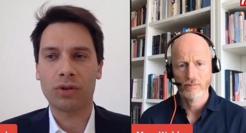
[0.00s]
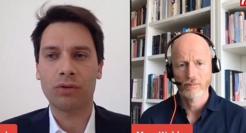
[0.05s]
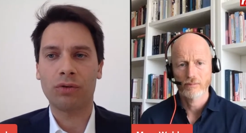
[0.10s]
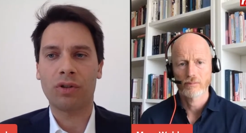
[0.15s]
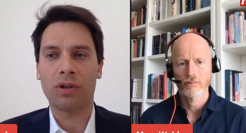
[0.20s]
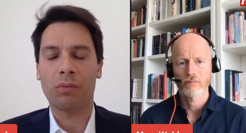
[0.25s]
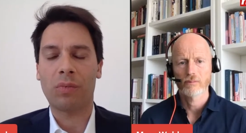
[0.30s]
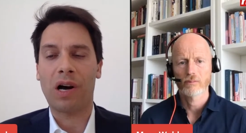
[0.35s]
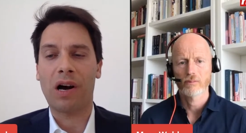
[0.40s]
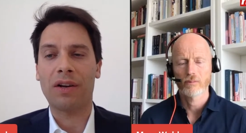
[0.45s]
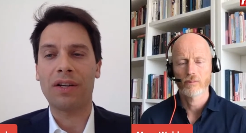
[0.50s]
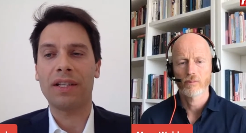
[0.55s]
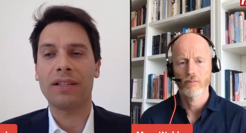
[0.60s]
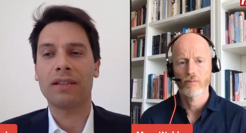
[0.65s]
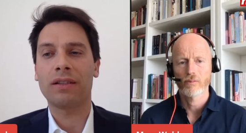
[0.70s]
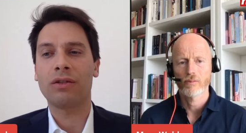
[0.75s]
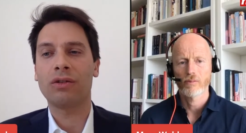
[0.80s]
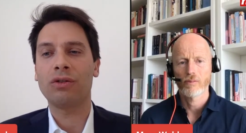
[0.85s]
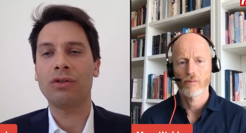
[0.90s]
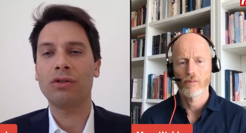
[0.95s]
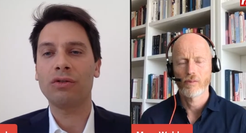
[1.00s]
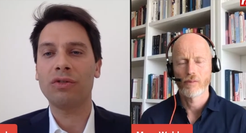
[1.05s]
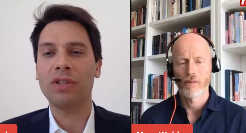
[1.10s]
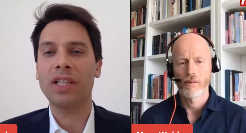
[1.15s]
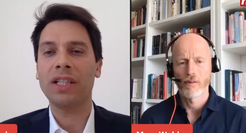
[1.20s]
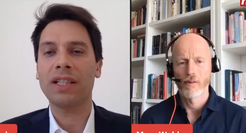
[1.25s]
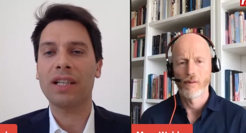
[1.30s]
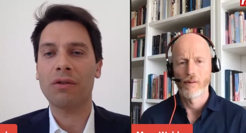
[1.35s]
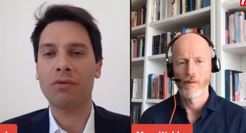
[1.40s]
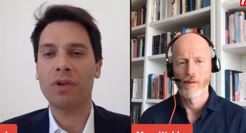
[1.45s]
Speaker 1: sure about it. Do you
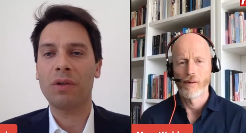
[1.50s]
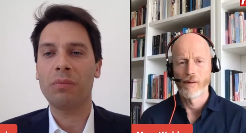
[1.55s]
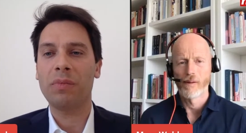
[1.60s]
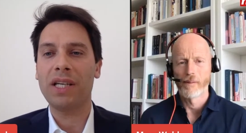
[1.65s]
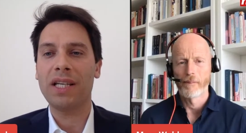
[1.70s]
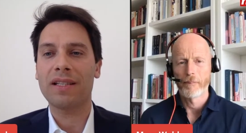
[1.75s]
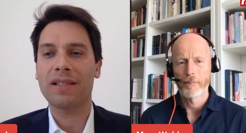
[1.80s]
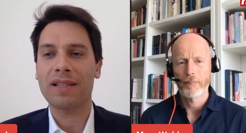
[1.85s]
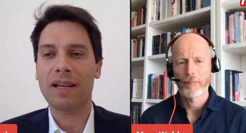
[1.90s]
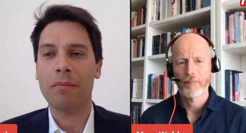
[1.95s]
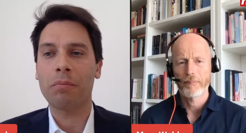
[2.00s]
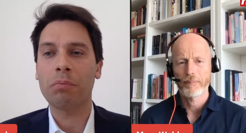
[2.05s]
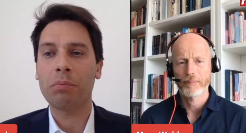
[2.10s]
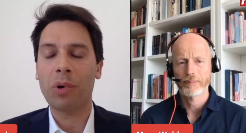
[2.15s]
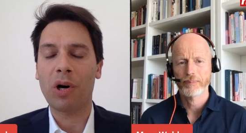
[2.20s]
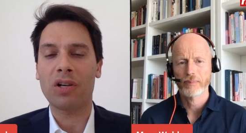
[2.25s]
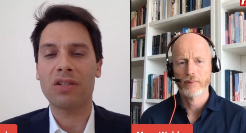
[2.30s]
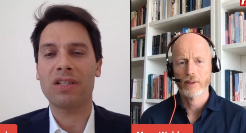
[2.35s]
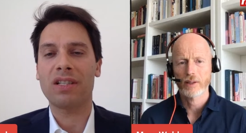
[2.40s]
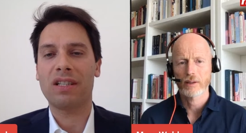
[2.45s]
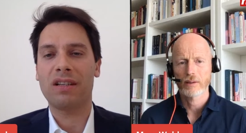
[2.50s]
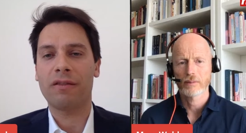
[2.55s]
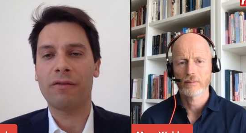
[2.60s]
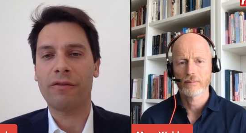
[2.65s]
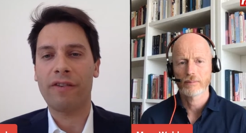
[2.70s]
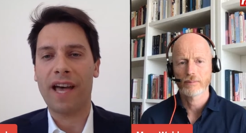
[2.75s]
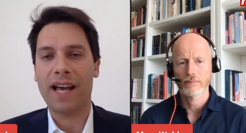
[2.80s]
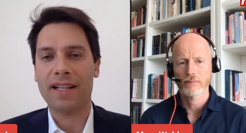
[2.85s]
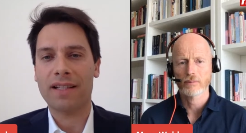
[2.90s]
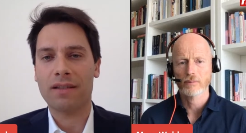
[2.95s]
think there will be some positive
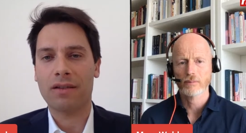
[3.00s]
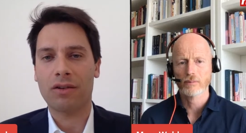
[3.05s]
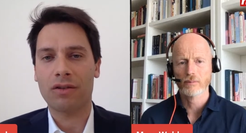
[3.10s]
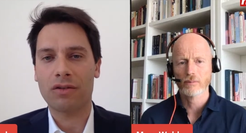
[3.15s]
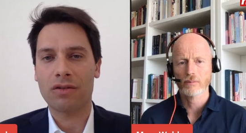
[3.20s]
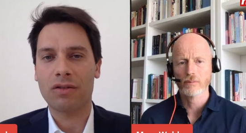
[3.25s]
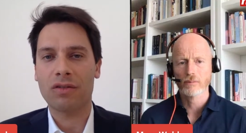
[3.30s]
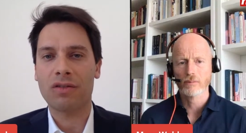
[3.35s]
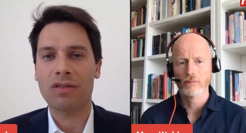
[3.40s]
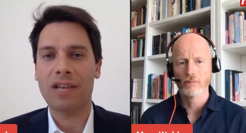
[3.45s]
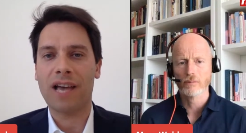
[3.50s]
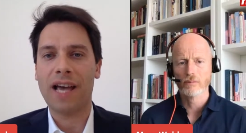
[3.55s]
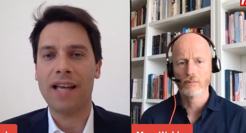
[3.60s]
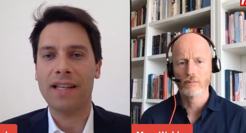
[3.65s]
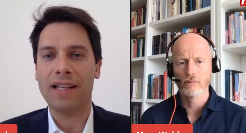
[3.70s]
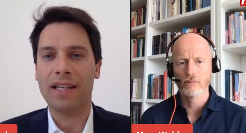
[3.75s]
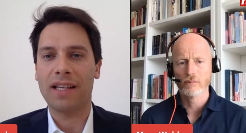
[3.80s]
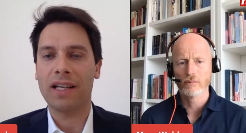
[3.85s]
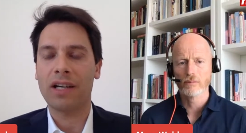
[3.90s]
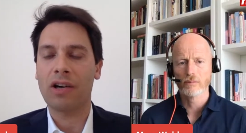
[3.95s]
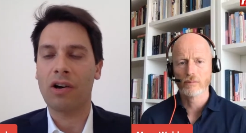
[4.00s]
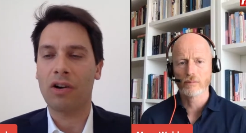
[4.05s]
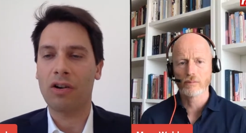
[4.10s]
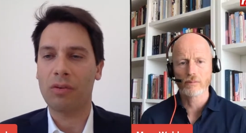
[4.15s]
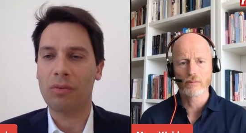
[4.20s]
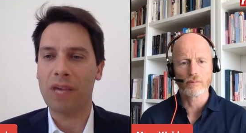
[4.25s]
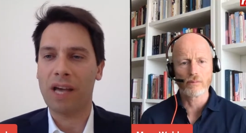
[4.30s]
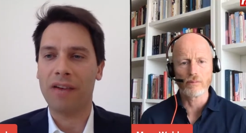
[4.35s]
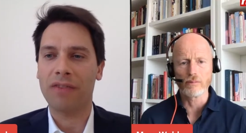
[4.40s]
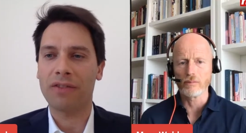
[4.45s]
effects on society and
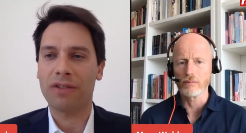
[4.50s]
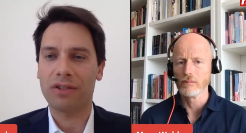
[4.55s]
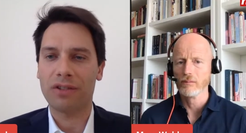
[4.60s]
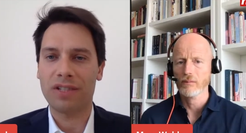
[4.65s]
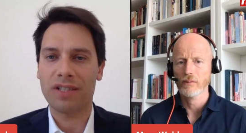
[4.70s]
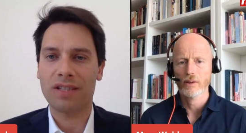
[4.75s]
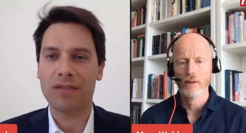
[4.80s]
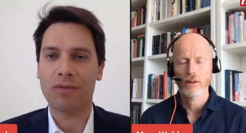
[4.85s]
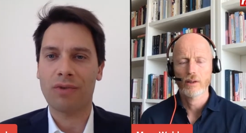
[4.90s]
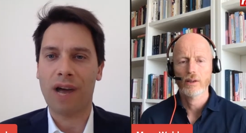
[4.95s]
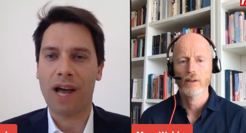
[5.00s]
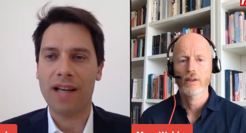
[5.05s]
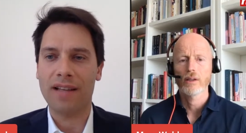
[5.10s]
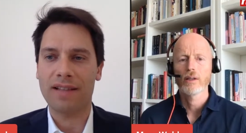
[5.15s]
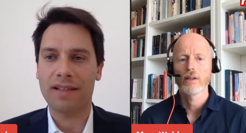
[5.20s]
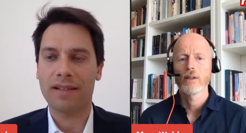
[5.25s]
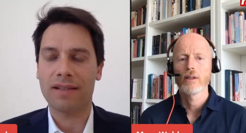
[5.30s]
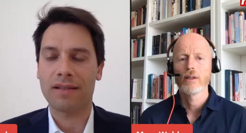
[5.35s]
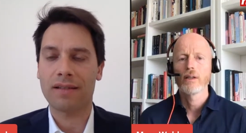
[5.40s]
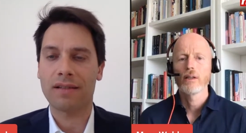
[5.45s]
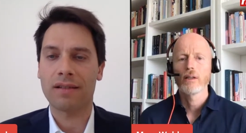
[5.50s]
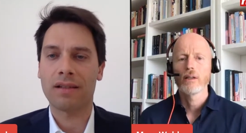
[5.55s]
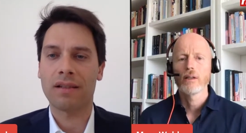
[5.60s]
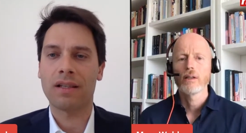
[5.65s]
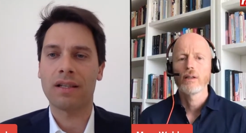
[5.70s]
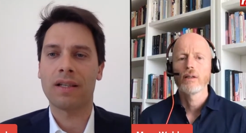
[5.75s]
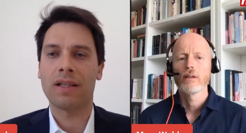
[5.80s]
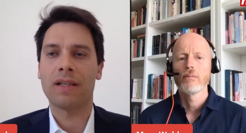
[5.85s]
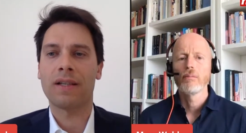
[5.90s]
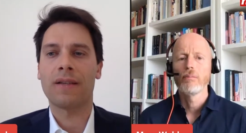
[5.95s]
economy after this crisis?
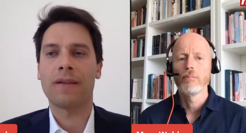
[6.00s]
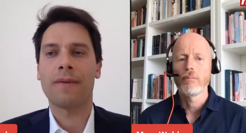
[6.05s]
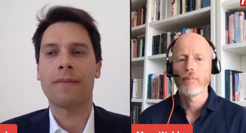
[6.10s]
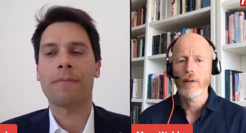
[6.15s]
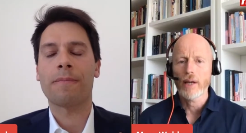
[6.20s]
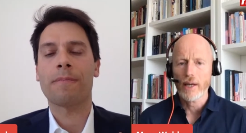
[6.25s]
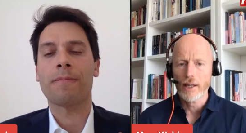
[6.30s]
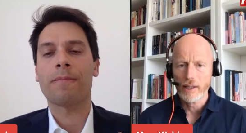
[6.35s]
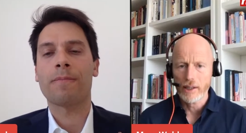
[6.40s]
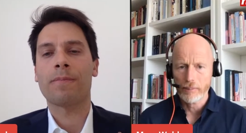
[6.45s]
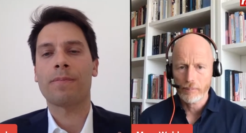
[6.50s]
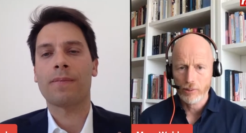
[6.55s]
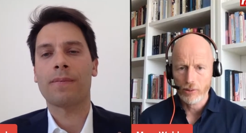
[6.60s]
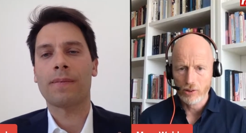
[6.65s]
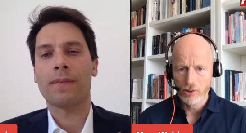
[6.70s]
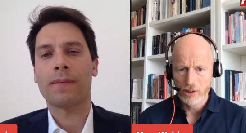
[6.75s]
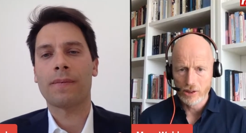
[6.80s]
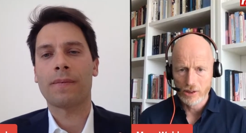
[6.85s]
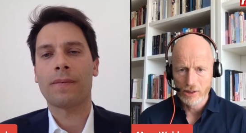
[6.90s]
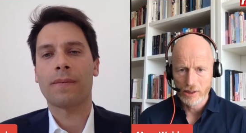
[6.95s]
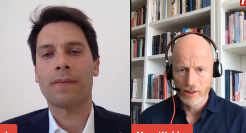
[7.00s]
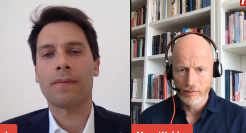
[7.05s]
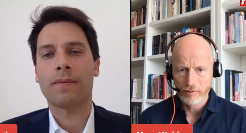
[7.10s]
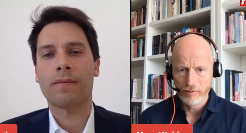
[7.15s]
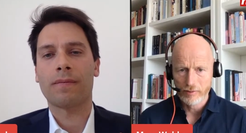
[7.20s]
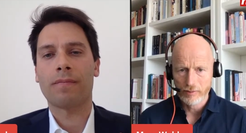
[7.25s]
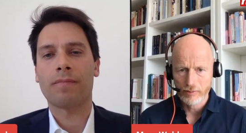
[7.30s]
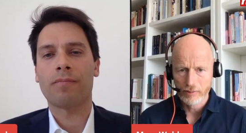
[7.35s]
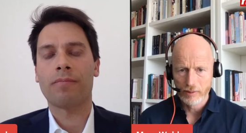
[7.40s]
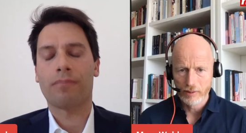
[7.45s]
Speaker 2: Many
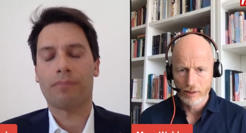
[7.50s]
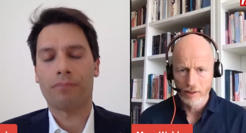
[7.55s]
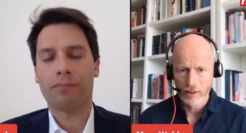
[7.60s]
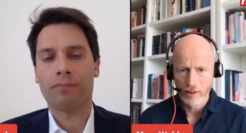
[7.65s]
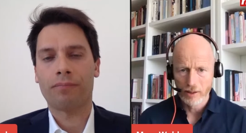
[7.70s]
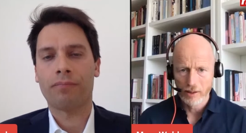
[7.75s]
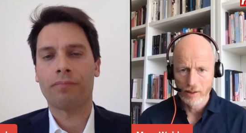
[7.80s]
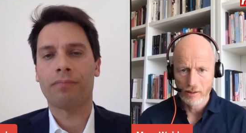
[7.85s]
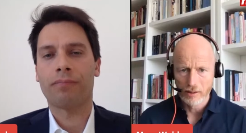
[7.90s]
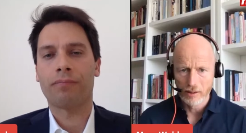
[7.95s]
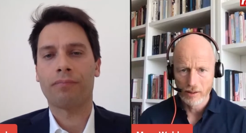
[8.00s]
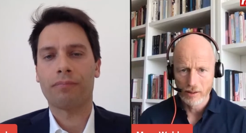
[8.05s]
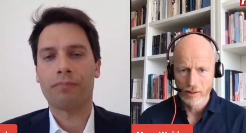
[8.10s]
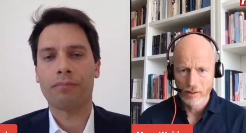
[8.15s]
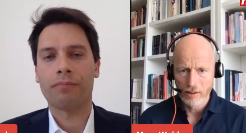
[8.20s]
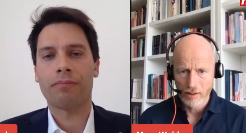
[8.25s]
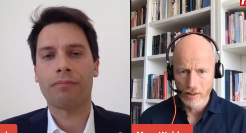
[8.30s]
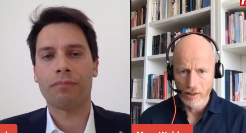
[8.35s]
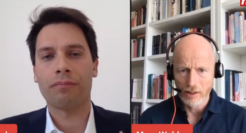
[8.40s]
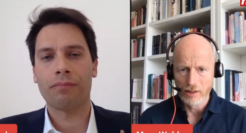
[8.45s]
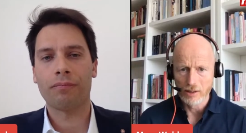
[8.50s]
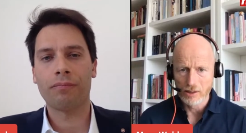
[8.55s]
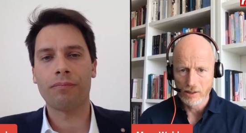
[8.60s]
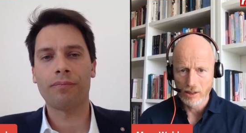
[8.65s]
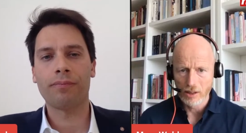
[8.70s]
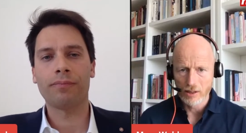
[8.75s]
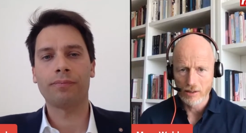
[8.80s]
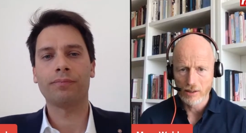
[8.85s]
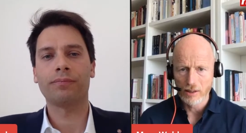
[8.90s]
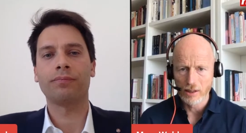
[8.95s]
positive uh, uh, things,
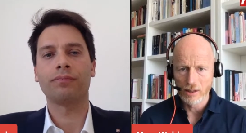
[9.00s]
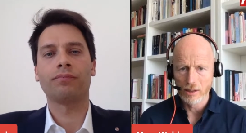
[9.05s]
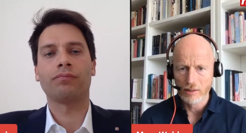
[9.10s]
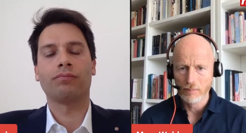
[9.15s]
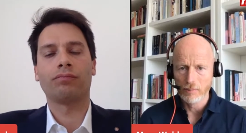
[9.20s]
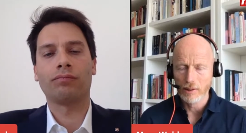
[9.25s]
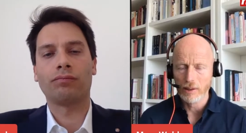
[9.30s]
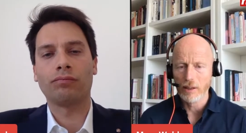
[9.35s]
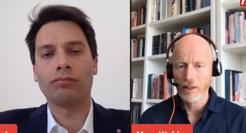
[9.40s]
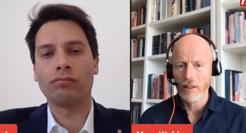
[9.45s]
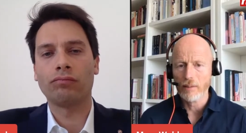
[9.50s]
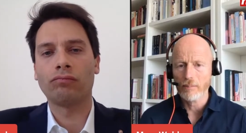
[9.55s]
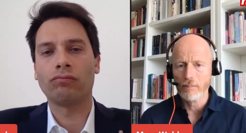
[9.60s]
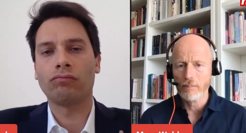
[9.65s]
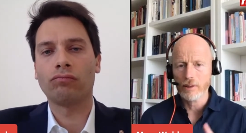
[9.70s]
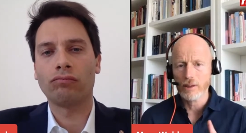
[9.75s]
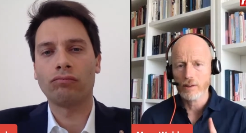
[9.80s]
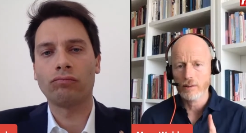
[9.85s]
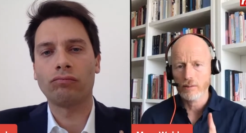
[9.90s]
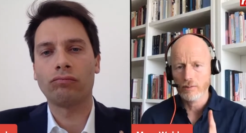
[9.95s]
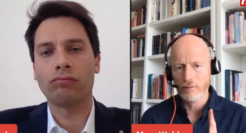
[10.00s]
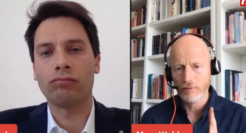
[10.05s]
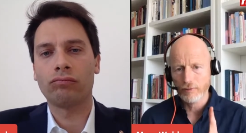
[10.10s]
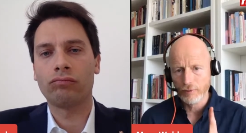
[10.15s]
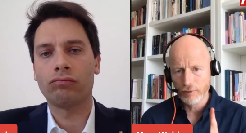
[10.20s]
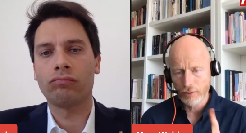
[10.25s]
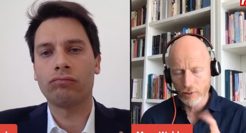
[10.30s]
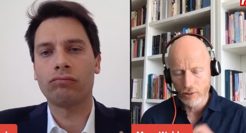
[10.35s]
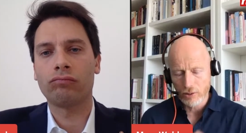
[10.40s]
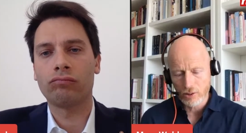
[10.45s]
I think. But let me
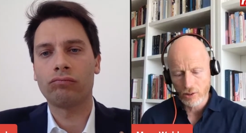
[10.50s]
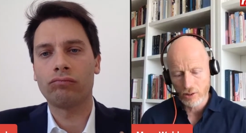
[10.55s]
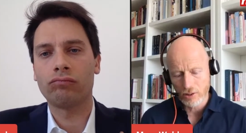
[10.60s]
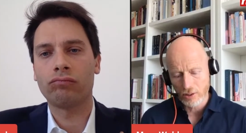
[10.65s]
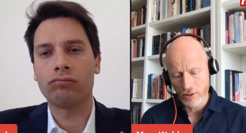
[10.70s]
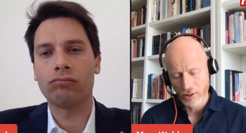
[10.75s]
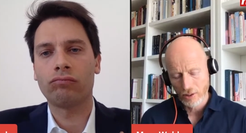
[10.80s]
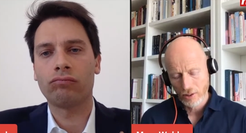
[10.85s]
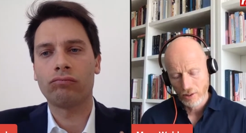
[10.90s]
first